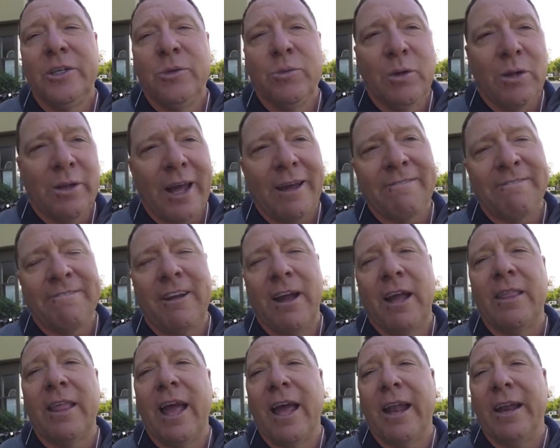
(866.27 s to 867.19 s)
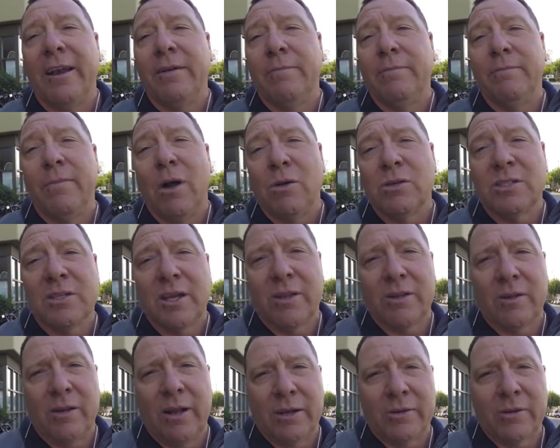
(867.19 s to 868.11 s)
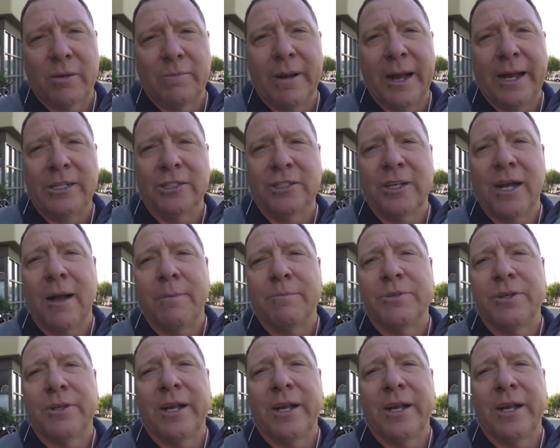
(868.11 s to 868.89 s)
You will not find that at most other electric bike shops.